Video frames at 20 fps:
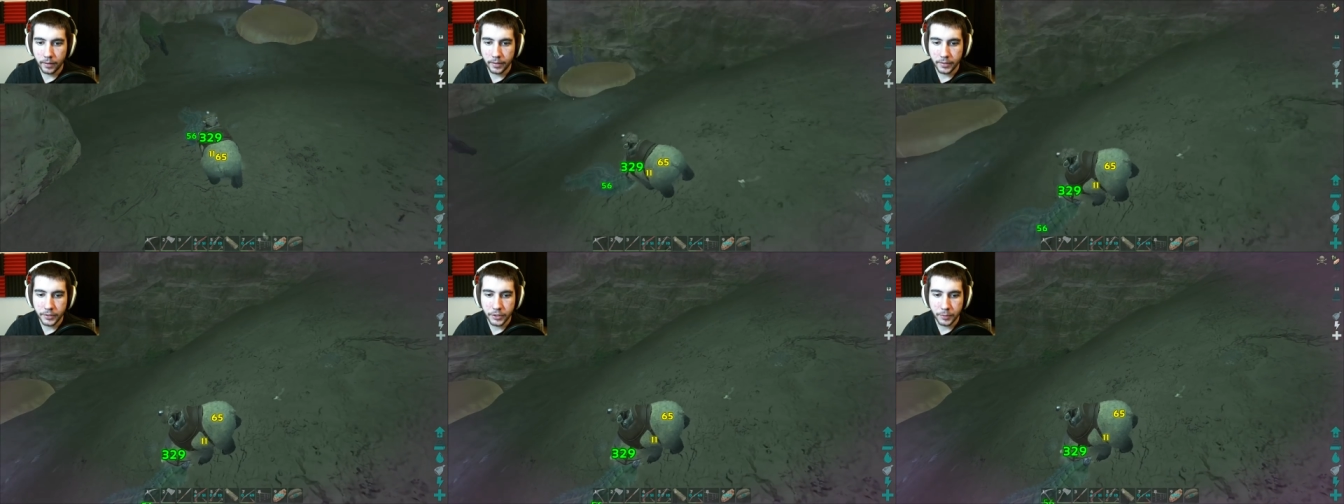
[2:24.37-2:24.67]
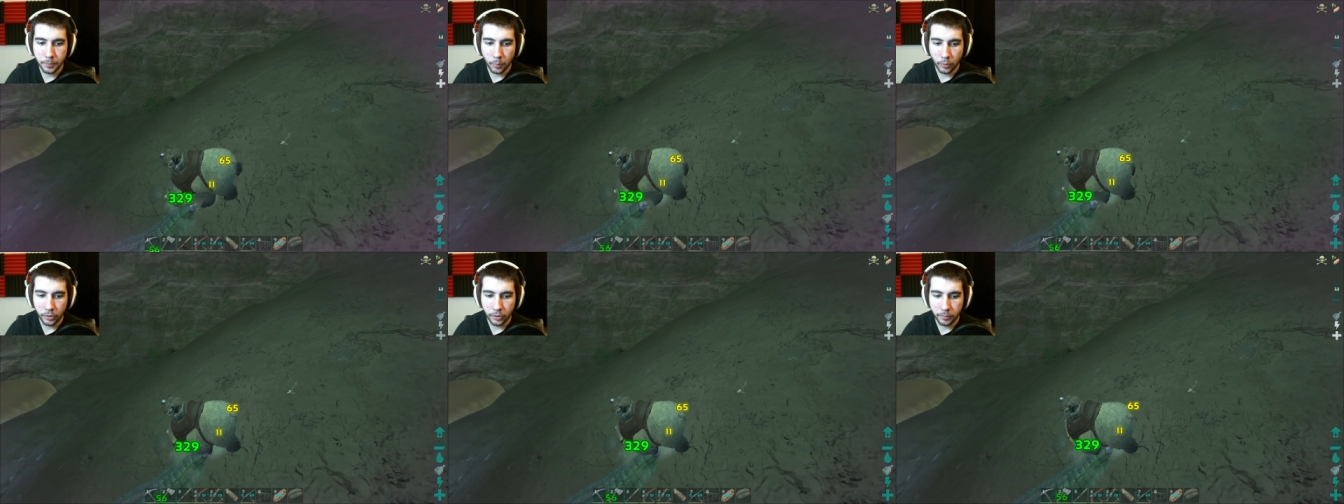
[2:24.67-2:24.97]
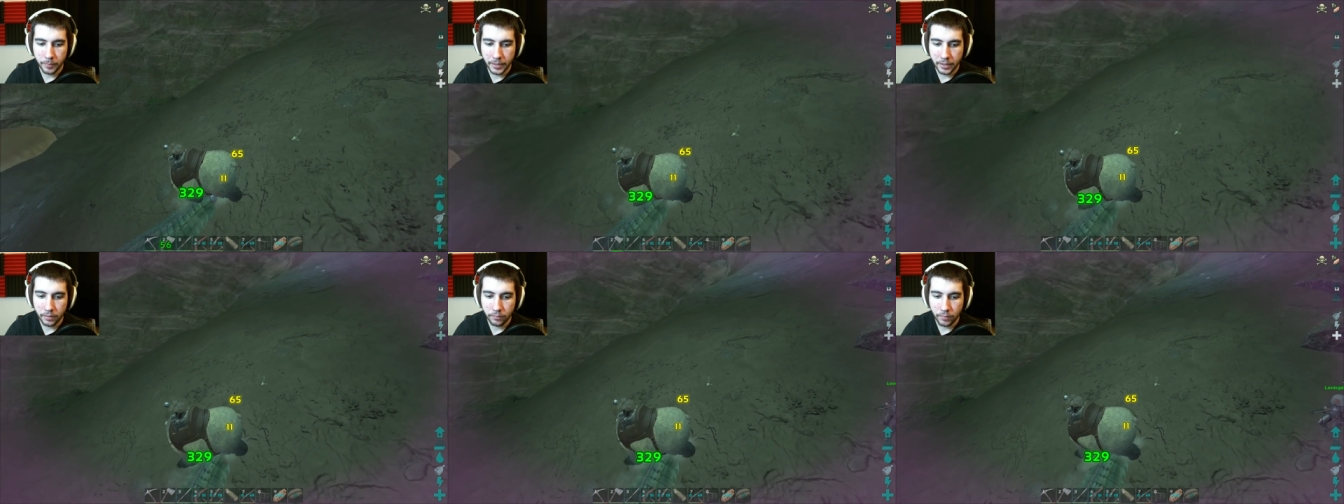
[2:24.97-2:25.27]
eats spoiled
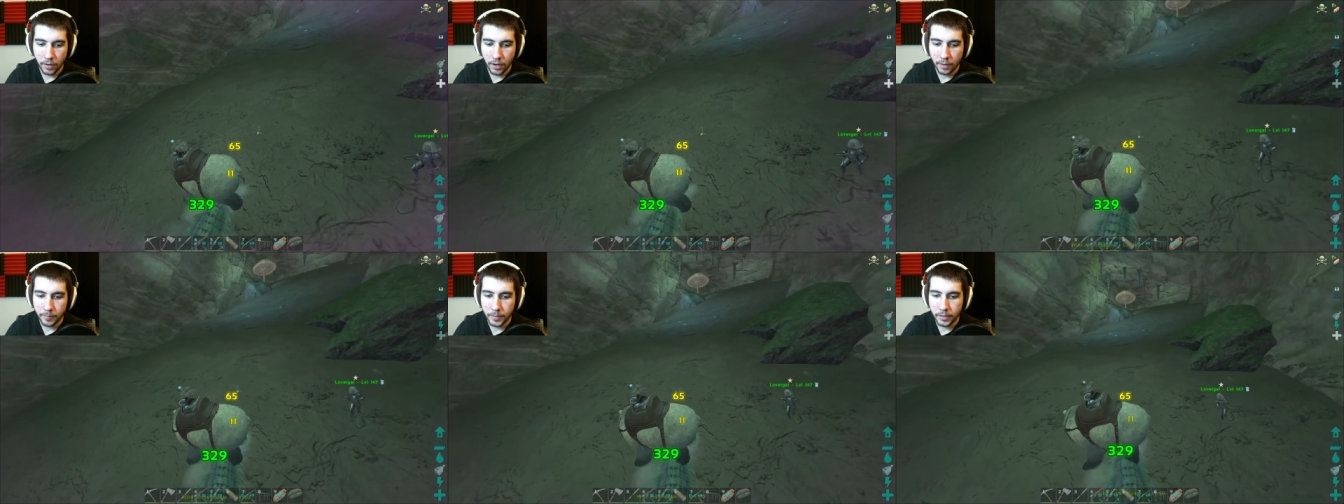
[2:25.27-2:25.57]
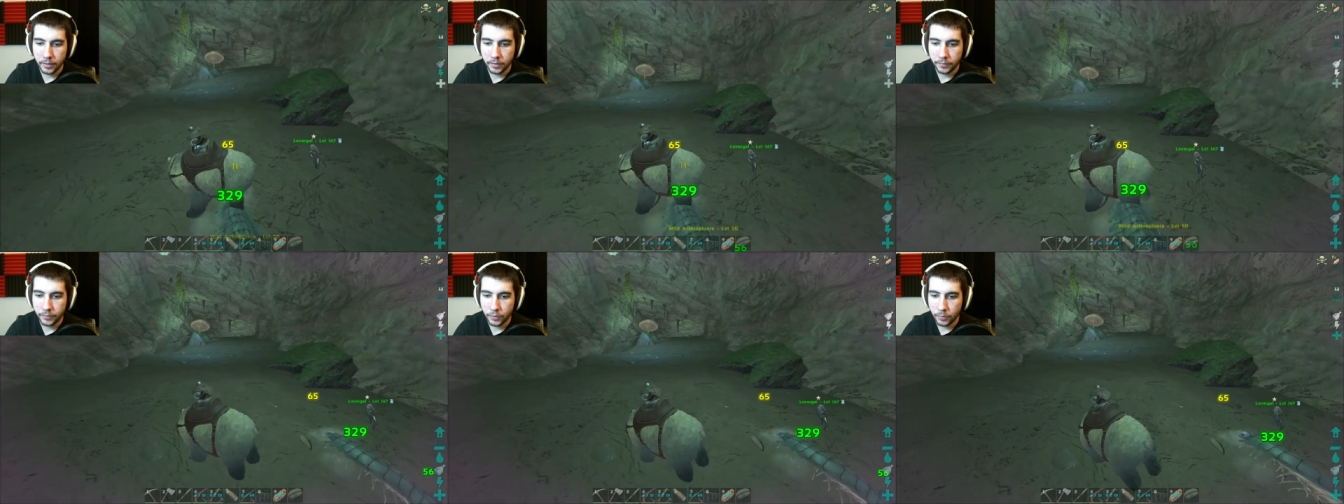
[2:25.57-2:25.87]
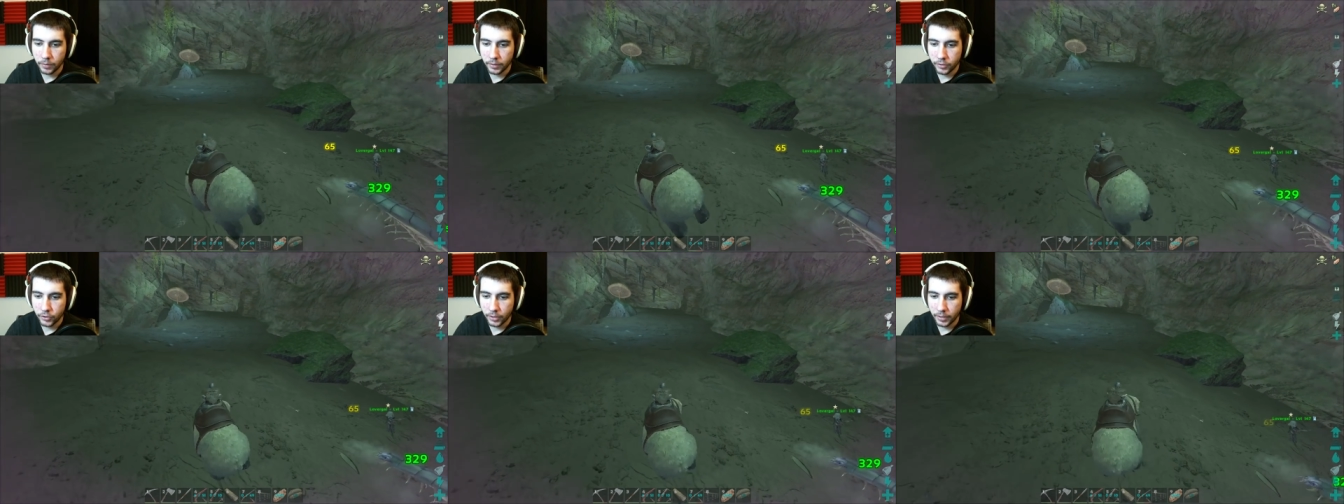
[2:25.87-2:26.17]
meat and raw meat if you
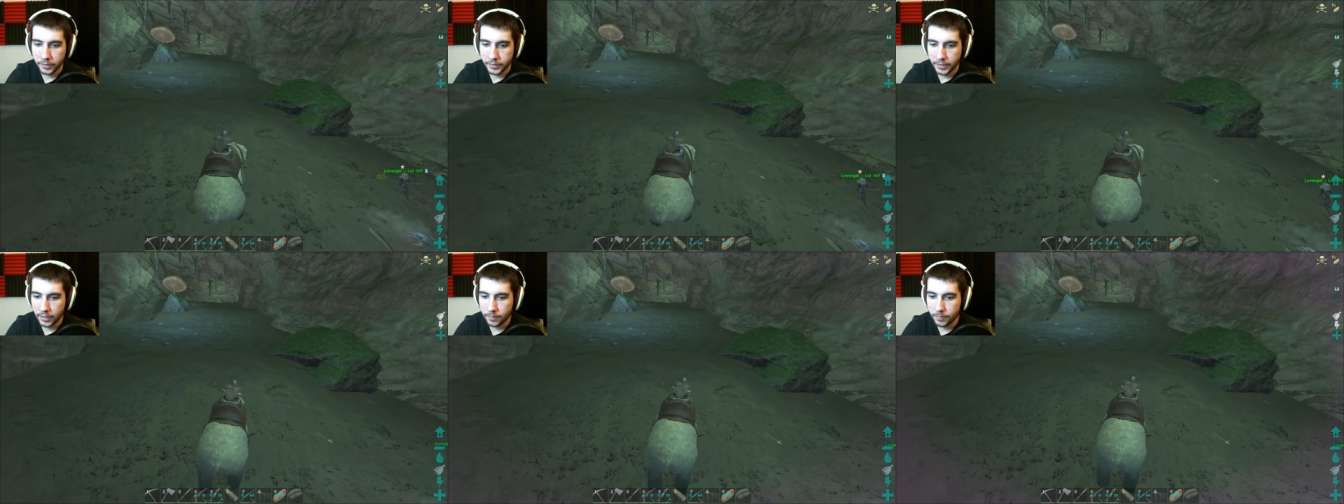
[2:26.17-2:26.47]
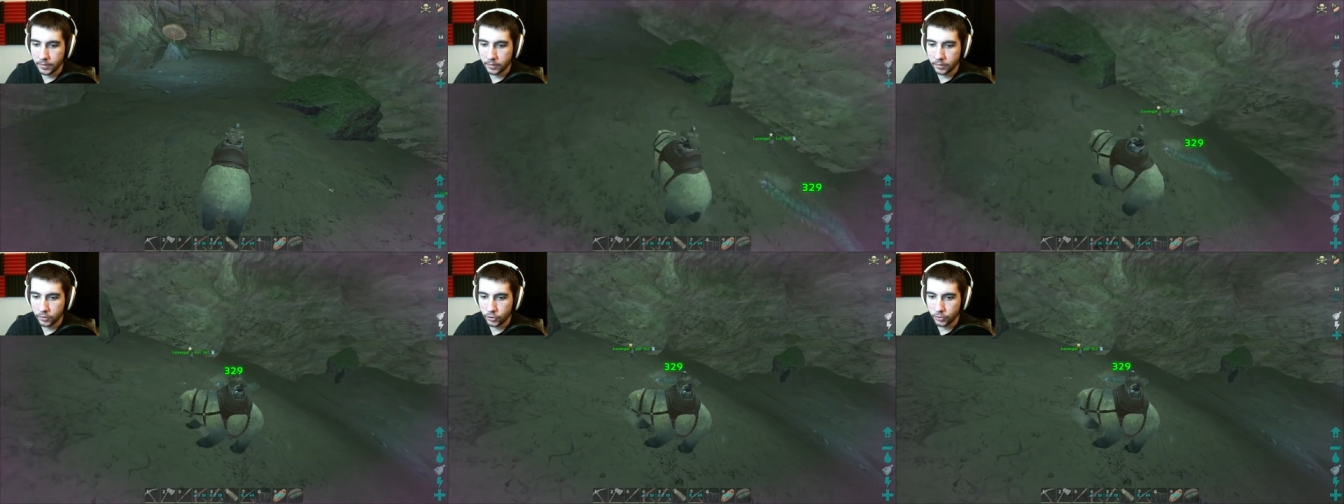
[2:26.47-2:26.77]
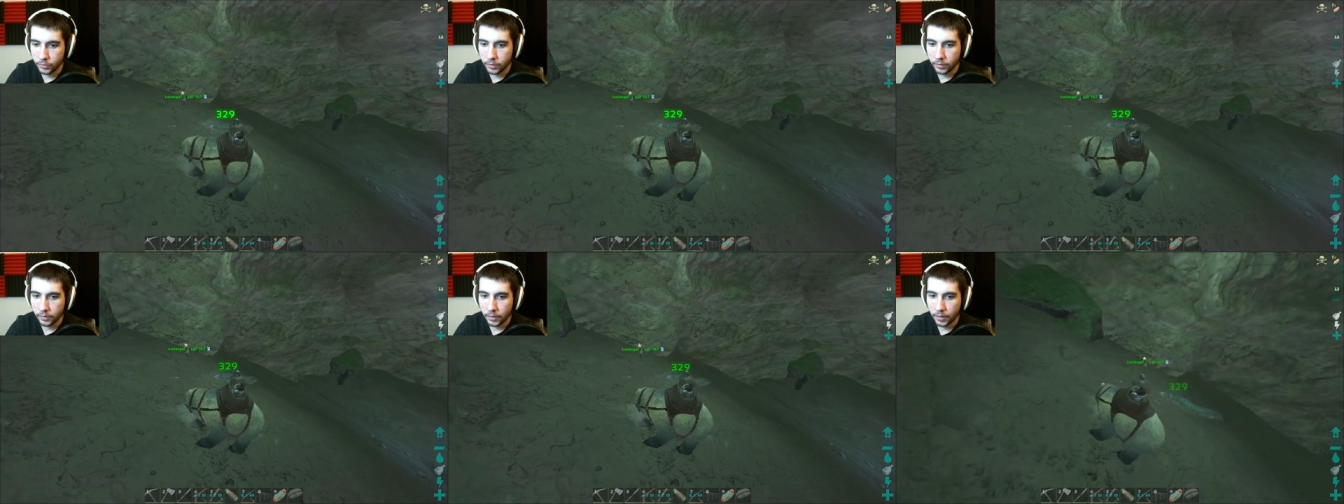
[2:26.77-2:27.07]
want to try to tame it.
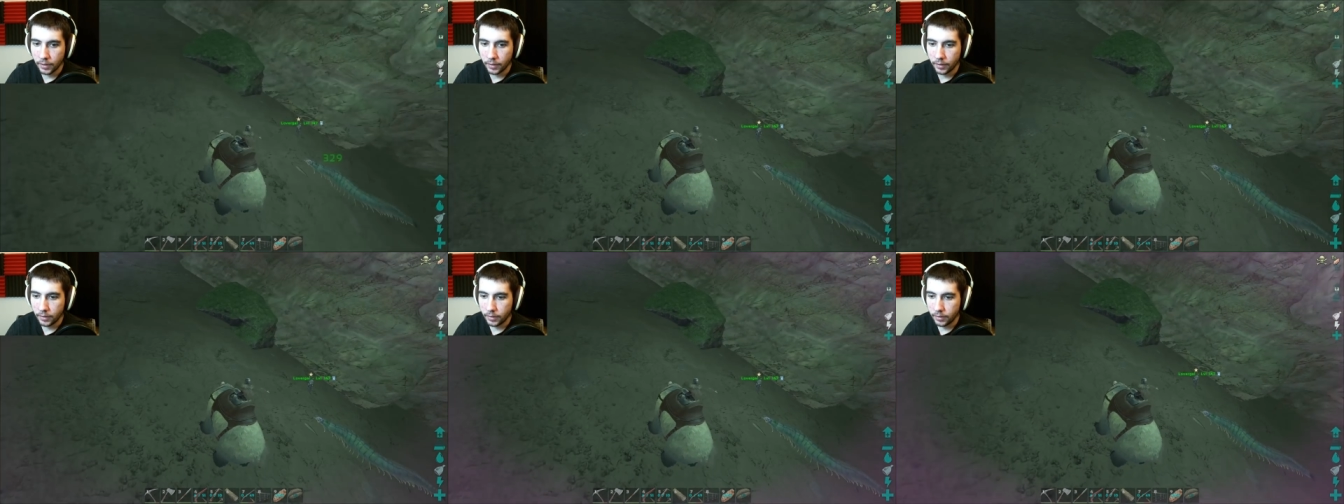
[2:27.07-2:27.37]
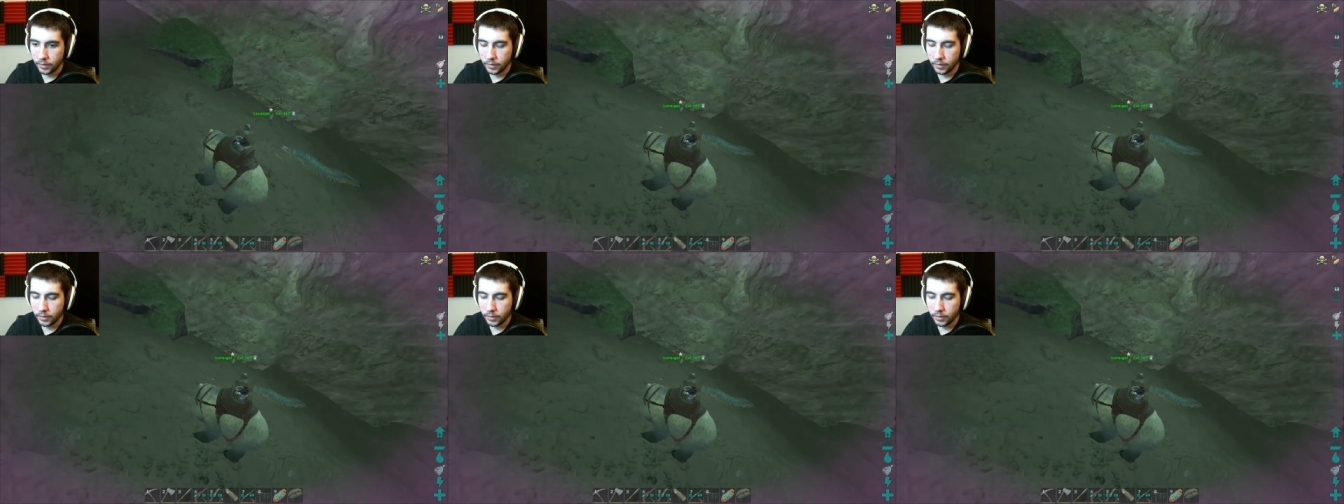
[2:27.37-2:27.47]
Shoot it a lot.